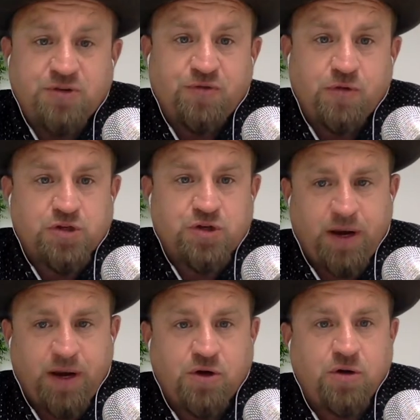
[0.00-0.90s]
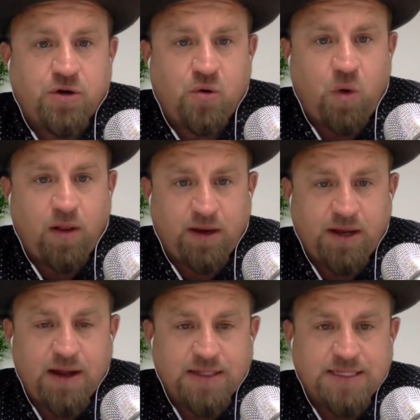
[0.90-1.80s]
was first creating good quality
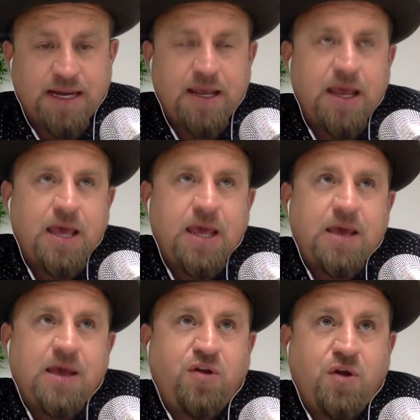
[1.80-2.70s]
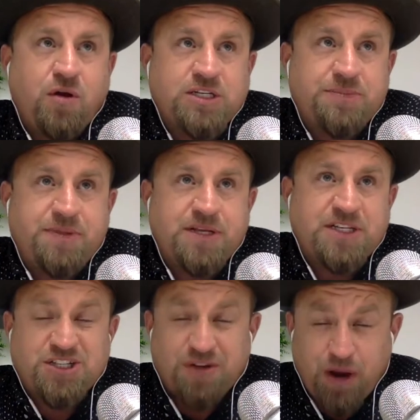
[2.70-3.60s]
content if you notice the
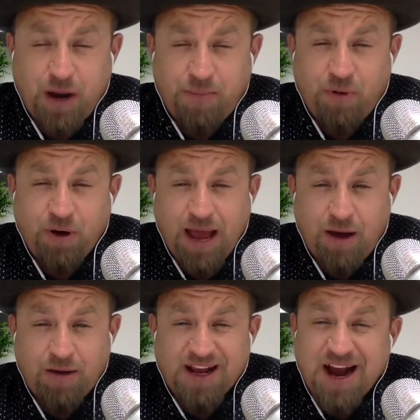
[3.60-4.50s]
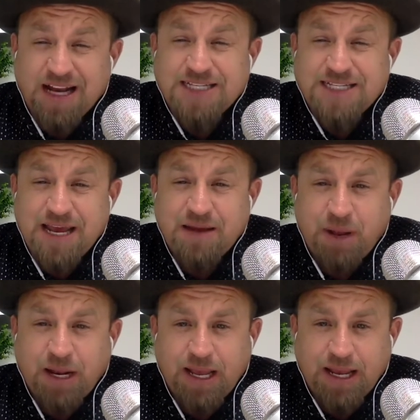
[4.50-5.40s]
stuff that I put out, I kind of stay in
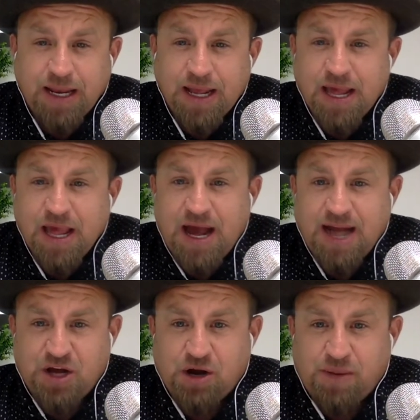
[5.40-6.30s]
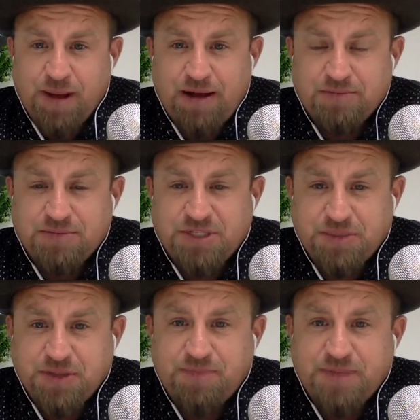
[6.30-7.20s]
my lane. I talk about
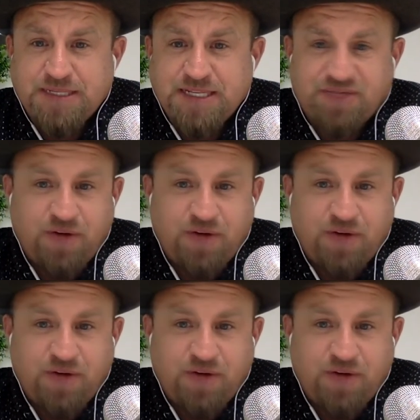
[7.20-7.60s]
some of the business